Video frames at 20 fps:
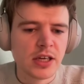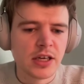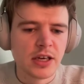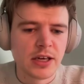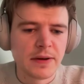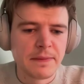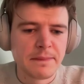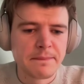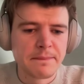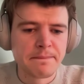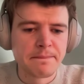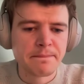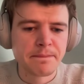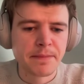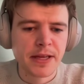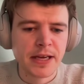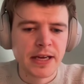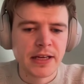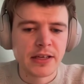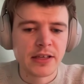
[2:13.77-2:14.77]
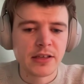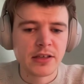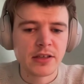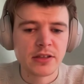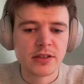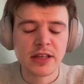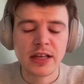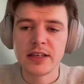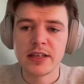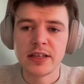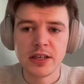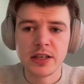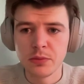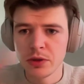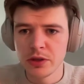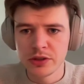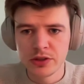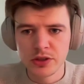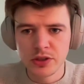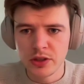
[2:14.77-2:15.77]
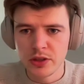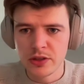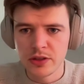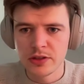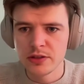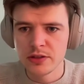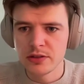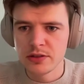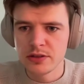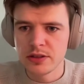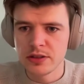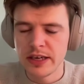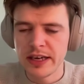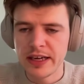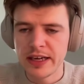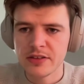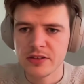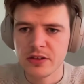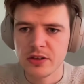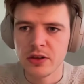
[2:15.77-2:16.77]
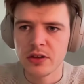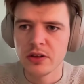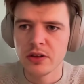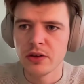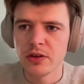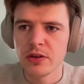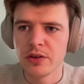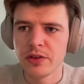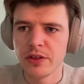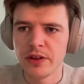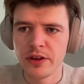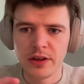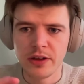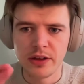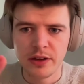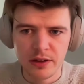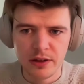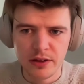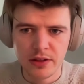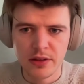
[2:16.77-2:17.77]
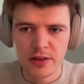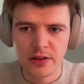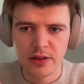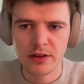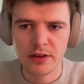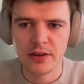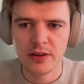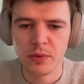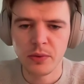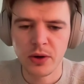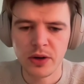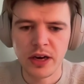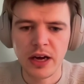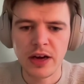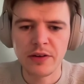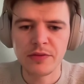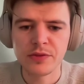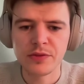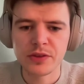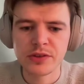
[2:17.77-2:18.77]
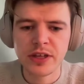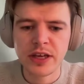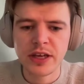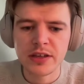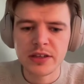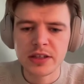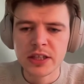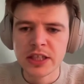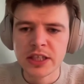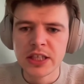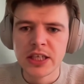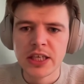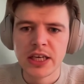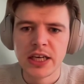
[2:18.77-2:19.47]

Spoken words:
and that he will join the next call or the one after that,